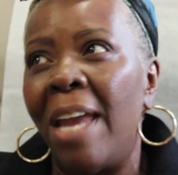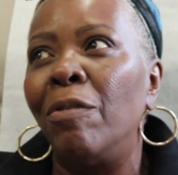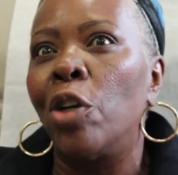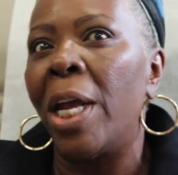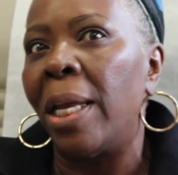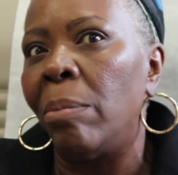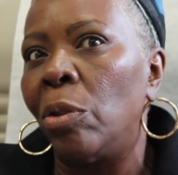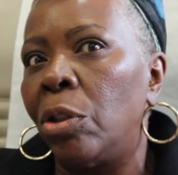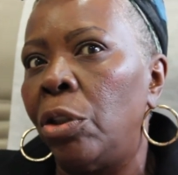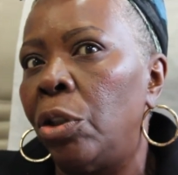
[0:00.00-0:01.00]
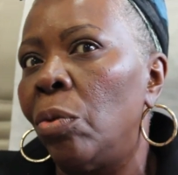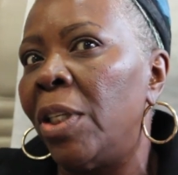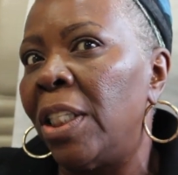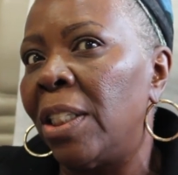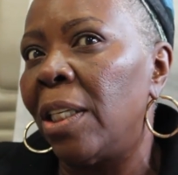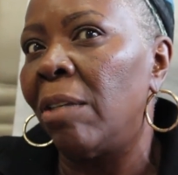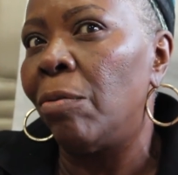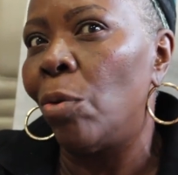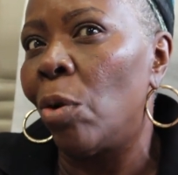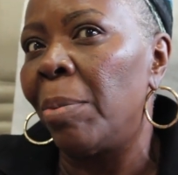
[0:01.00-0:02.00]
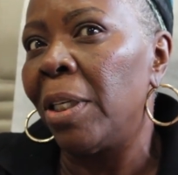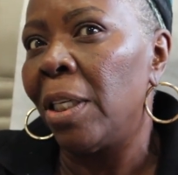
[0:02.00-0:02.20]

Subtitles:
ever able to do anything for me.